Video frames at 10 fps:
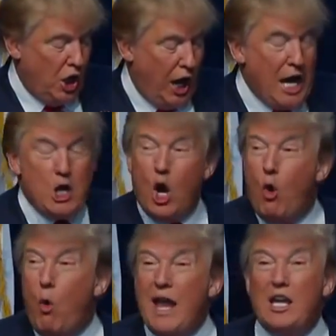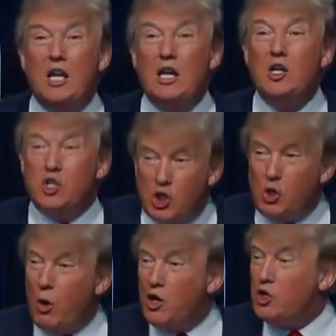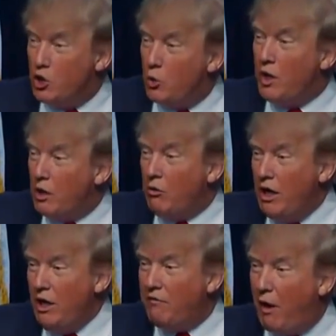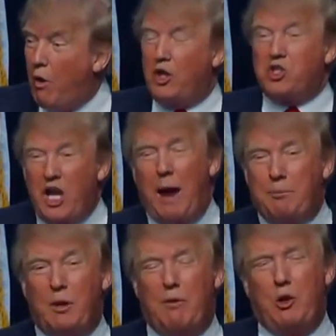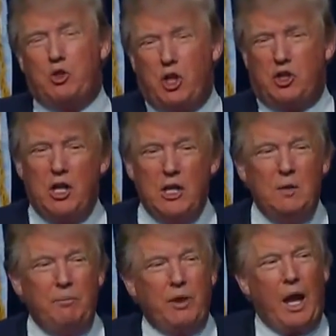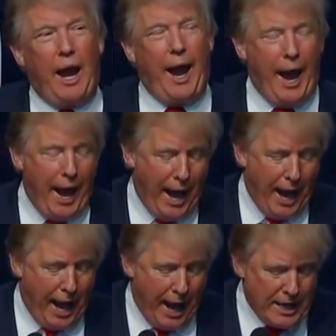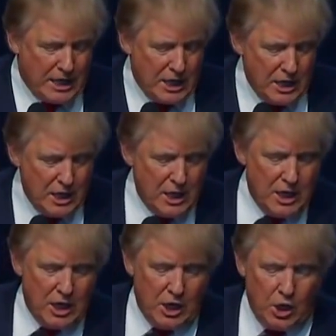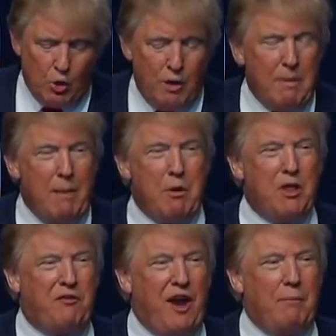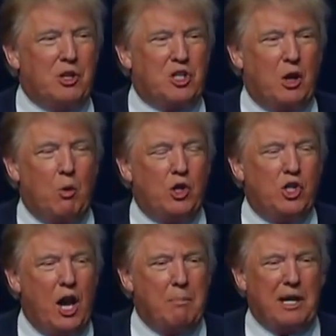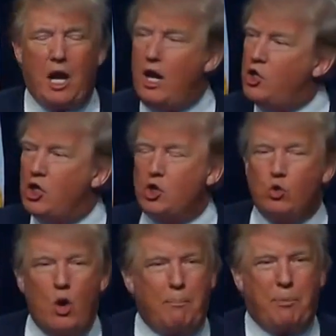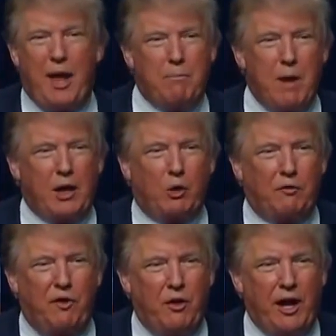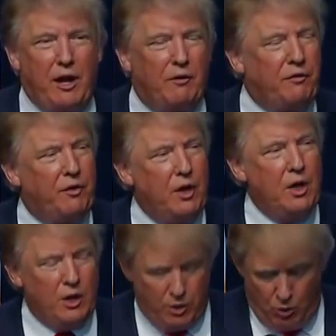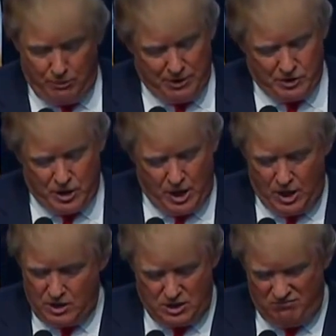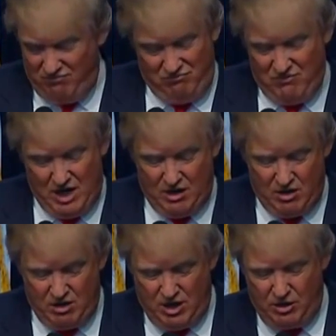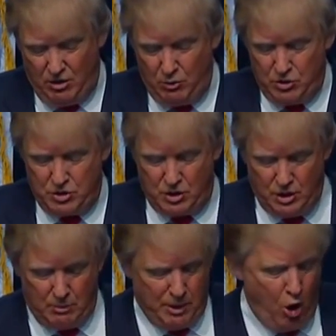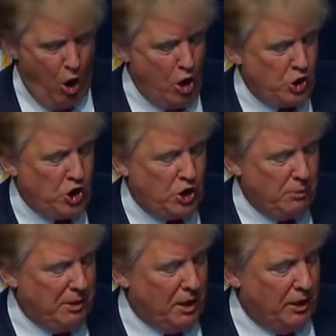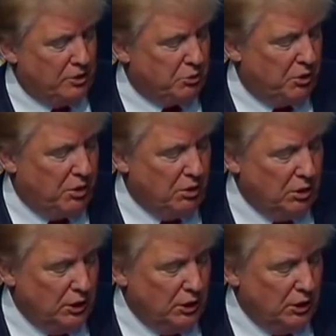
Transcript: A no-win situation. Do we agree? If I would have stopped him, and you remember the famous thing where John McCain just ripped that microphone out of the woman's hands, and I don't know, I thought it was a little bit harsh, to be honest with you.